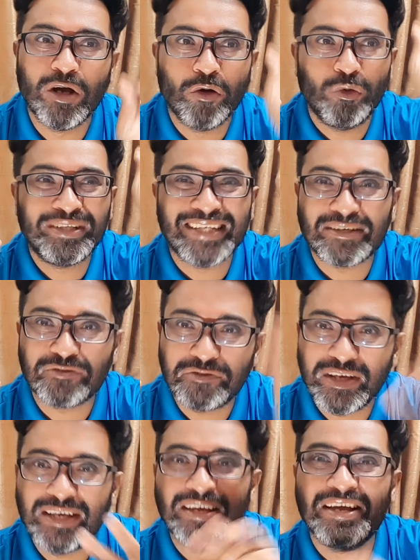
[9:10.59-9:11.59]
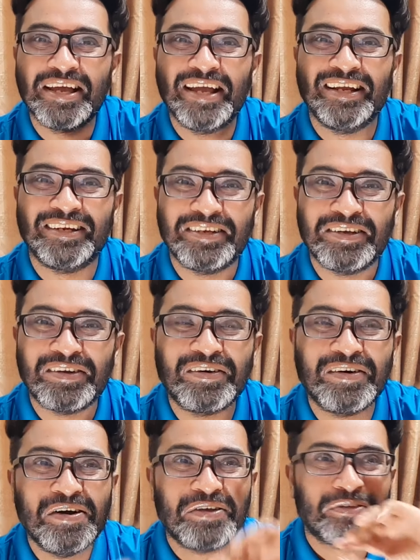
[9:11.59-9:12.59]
which has fig in it, you know.